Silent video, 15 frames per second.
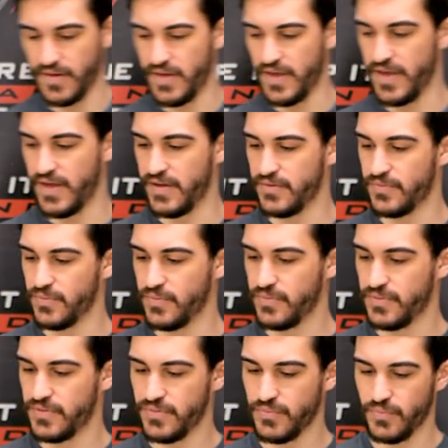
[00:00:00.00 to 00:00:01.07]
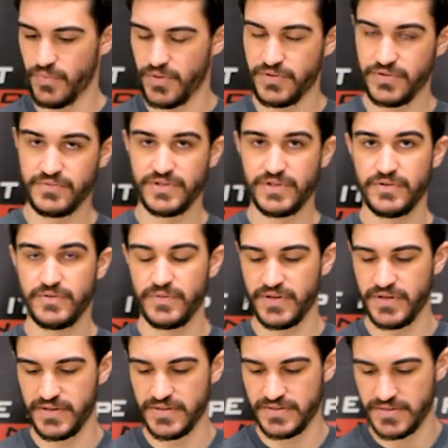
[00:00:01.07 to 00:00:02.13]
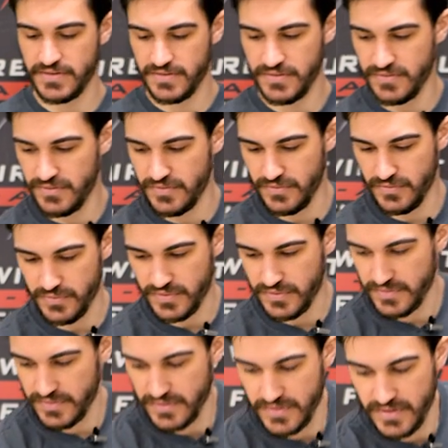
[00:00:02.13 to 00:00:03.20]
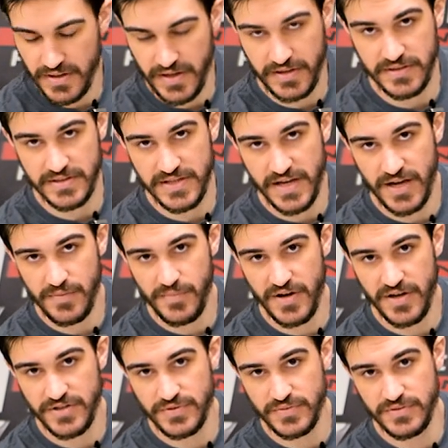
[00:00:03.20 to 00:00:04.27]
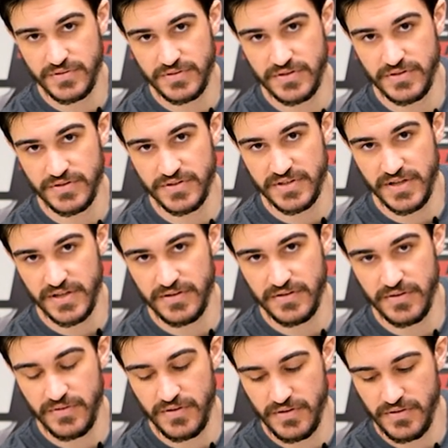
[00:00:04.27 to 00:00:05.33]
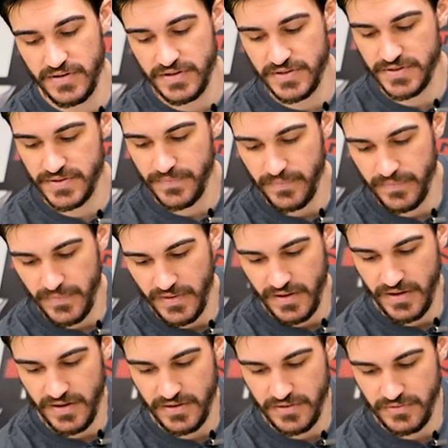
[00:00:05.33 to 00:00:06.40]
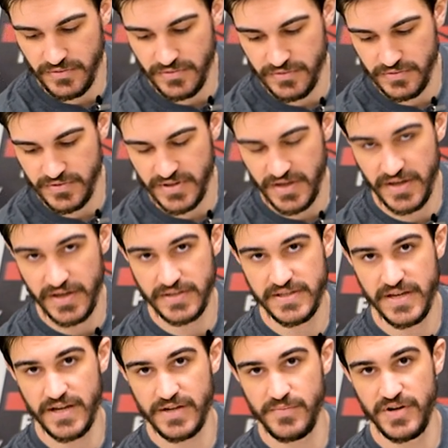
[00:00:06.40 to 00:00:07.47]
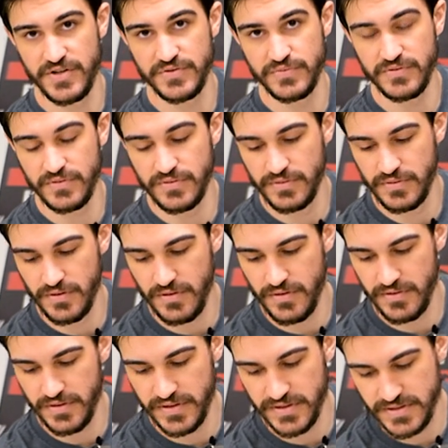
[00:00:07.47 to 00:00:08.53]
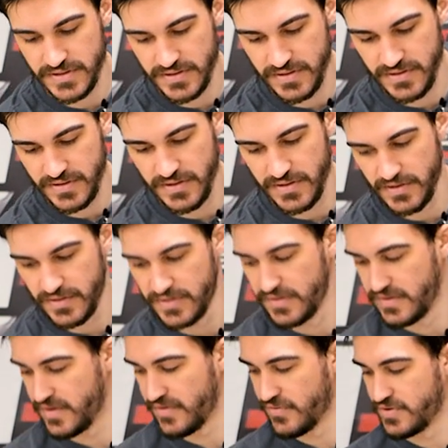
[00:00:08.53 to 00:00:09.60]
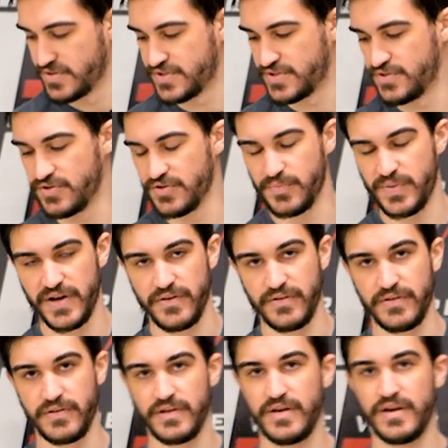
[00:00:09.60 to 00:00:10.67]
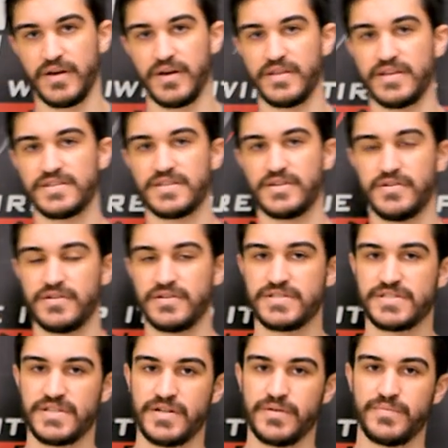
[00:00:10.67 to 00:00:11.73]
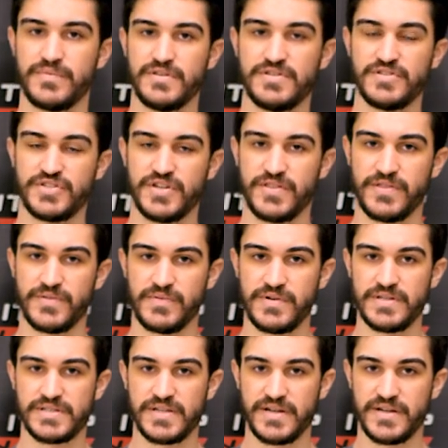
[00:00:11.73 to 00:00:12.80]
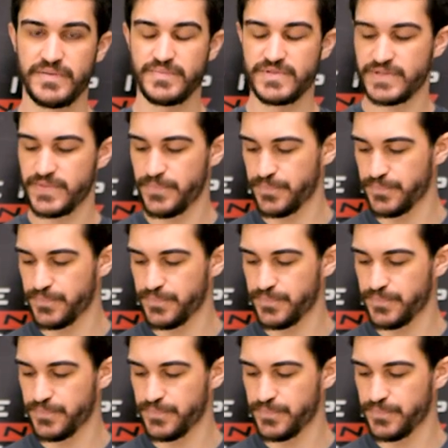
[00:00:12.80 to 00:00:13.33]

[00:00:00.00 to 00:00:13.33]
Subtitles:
And what you do is you connect the tack module to your standalone harness, and you use a tack module harness that runs to your pedal. And that's how you're going to set up these Gen 3 setups.